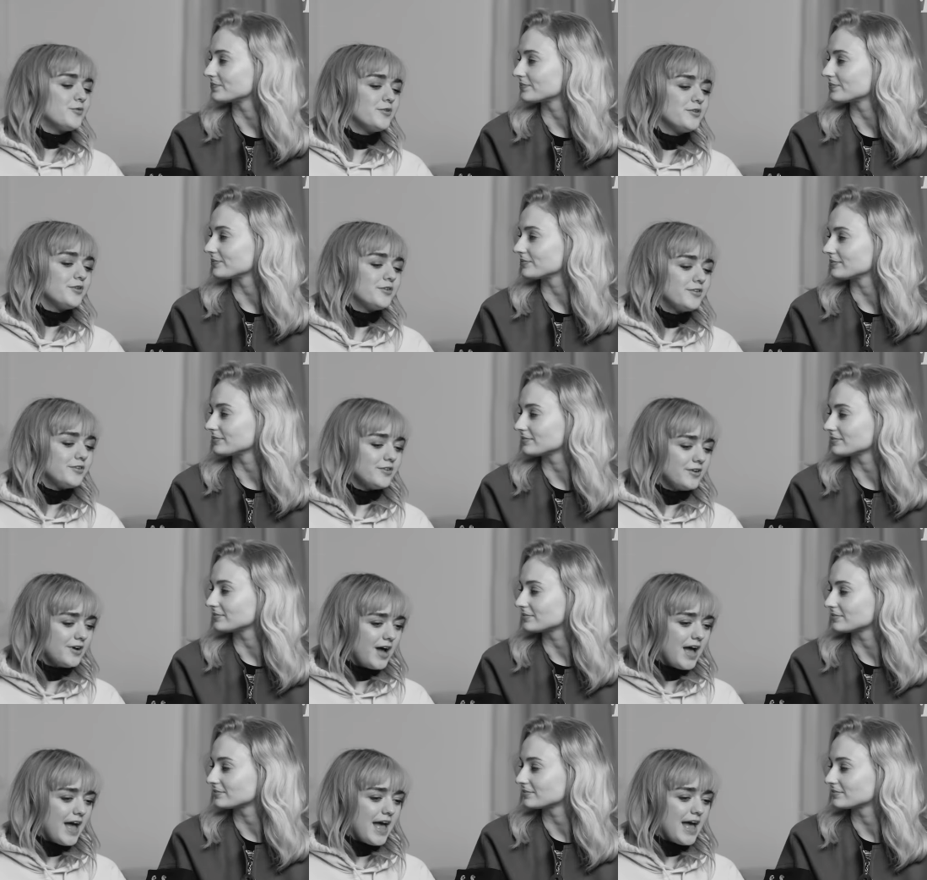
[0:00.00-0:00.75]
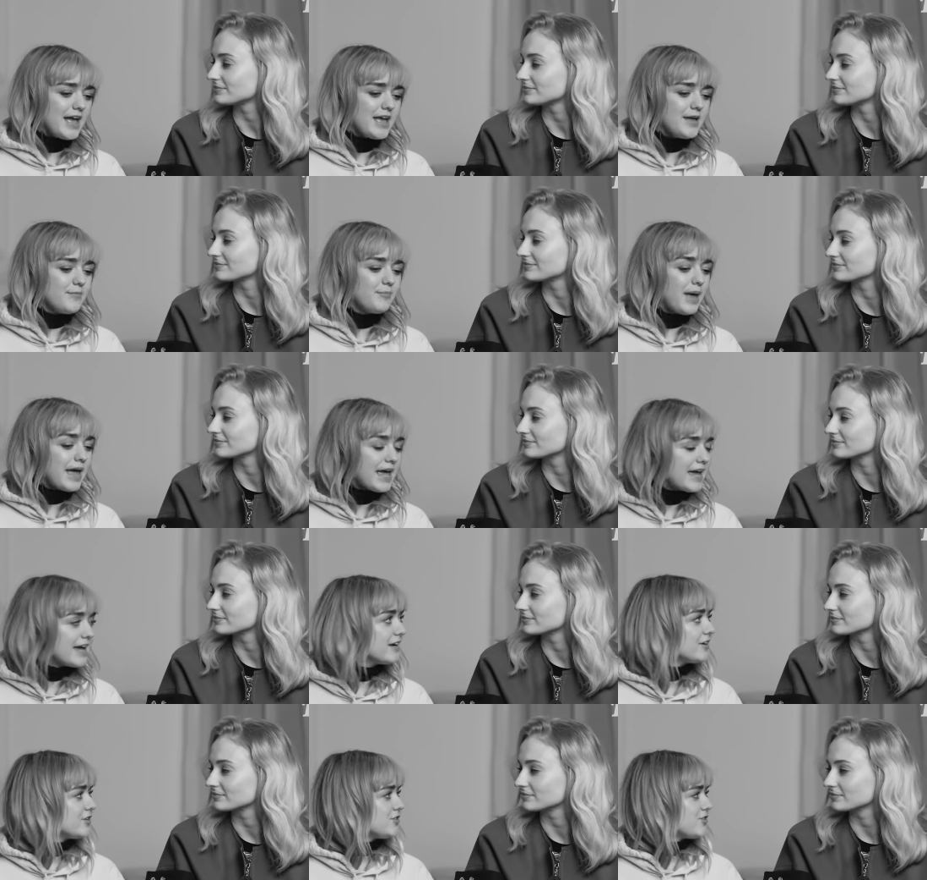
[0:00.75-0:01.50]
Speaker 1: wore a
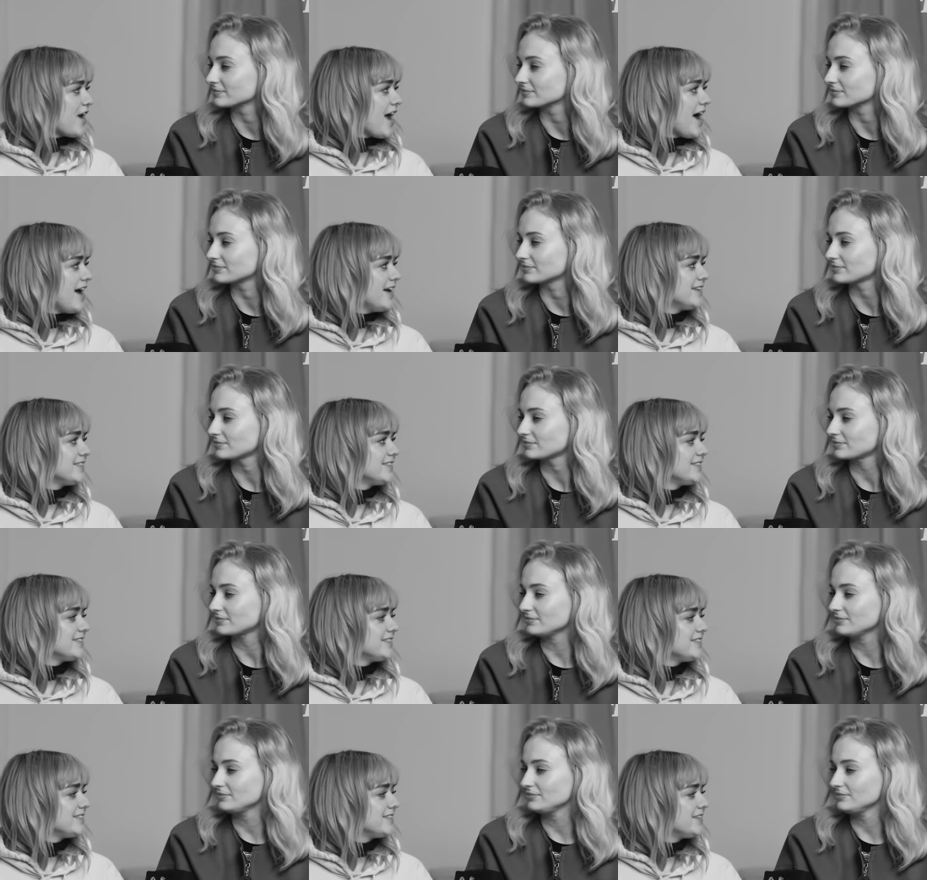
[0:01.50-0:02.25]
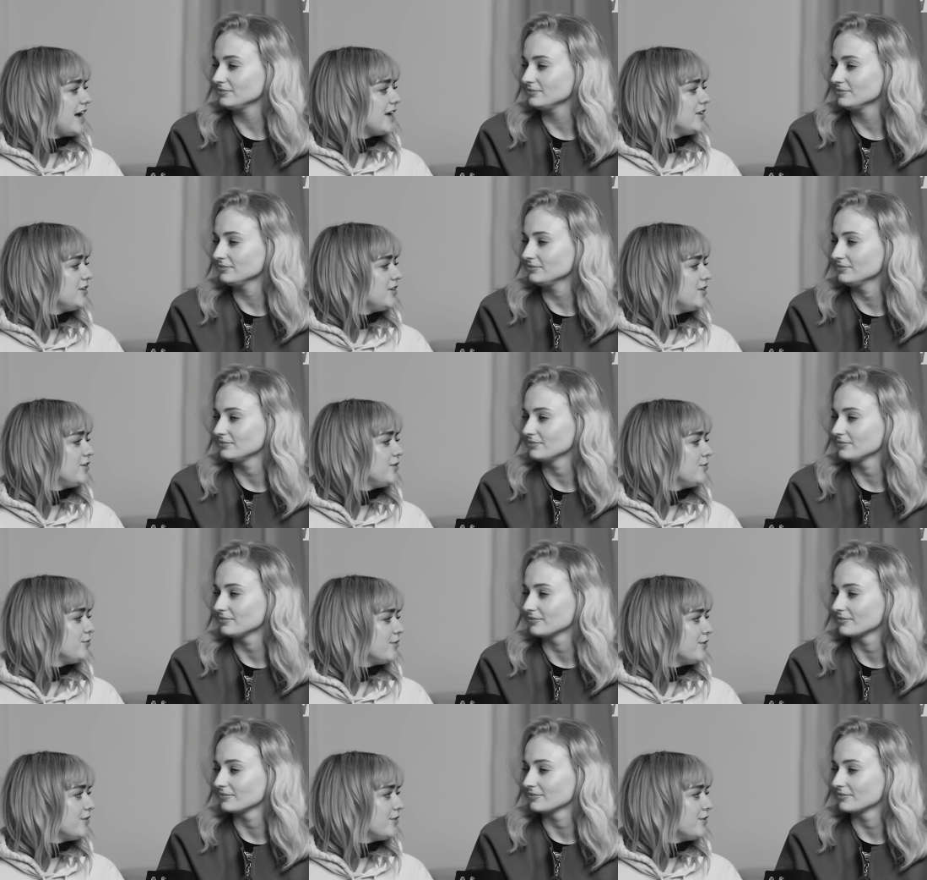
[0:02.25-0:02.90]
pink dress and you